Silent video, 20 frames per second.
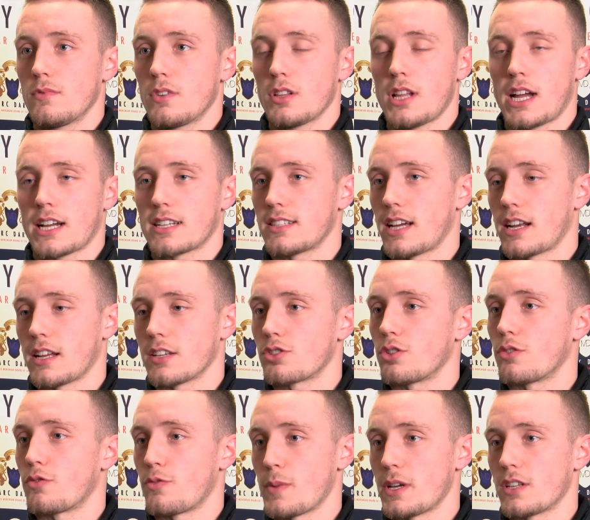Like I said, it's
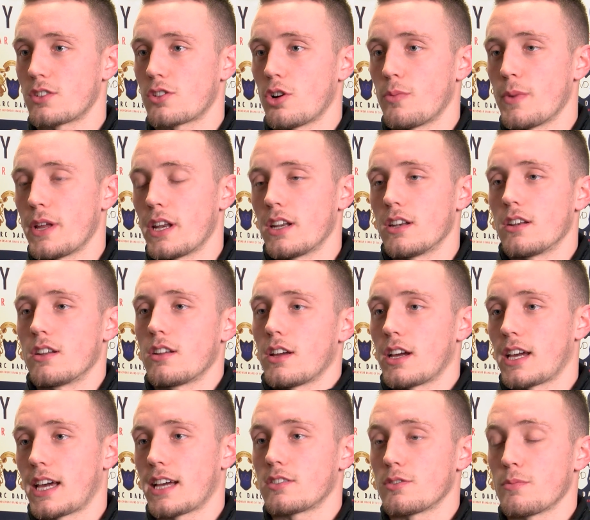good for me to come in
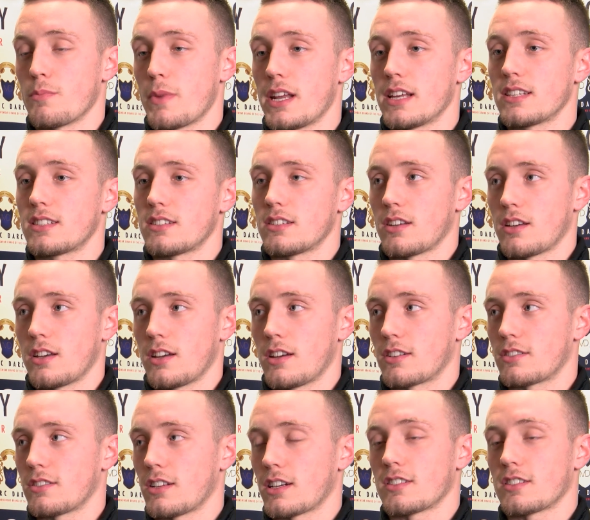and get some minutes because,